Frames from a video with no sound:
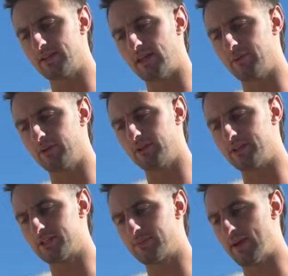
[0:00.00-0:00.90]
They will
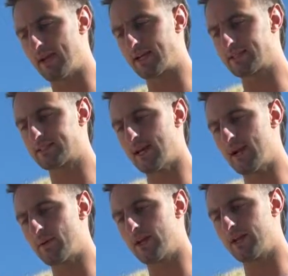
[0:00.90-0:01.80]
inspect
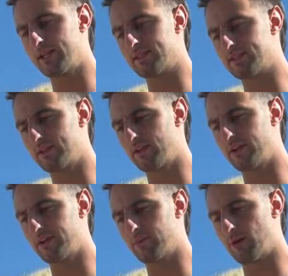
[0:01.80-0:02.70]
tie rod and
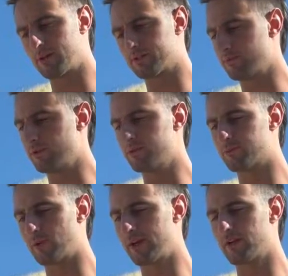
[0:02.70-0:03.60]
steering, gearbox and boots,
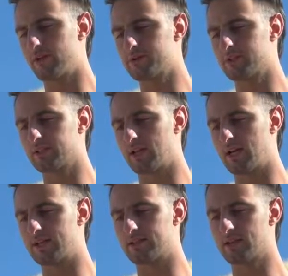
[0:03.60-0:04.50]
brake hoses and
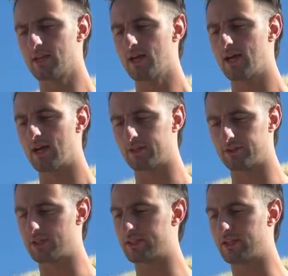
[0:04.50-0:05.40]
lines.
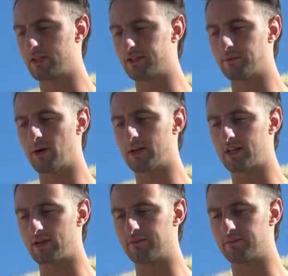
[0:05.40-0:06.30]
They'll check the
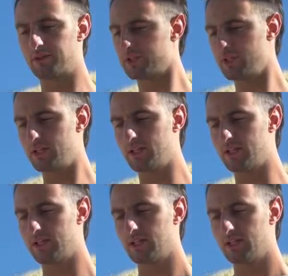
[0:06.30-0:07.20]
underbody of the
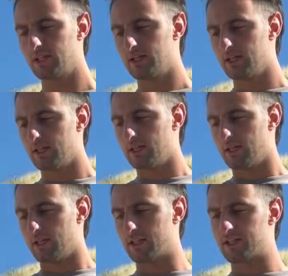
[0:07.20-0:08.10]
machine,
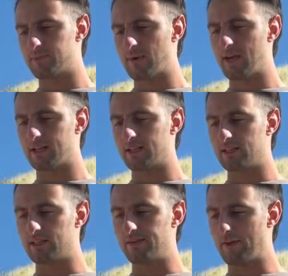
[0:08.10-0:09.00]
inspect
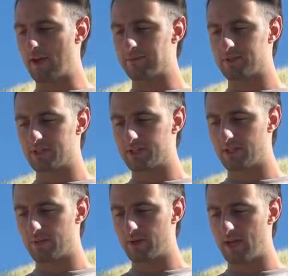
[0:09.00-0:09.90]
the evap
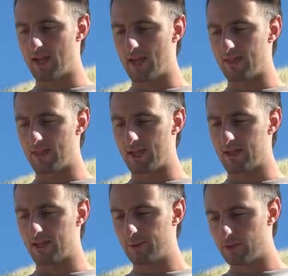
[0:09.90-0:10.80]
system, and
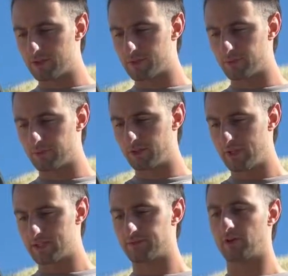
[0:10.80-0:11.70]
then they will also
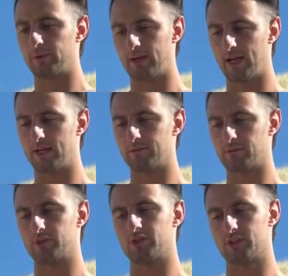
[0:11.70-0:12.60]
replace the following items,
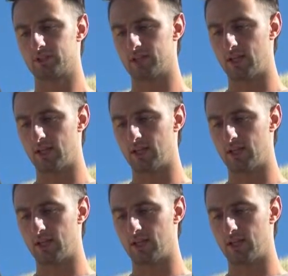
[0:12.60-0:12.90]
which is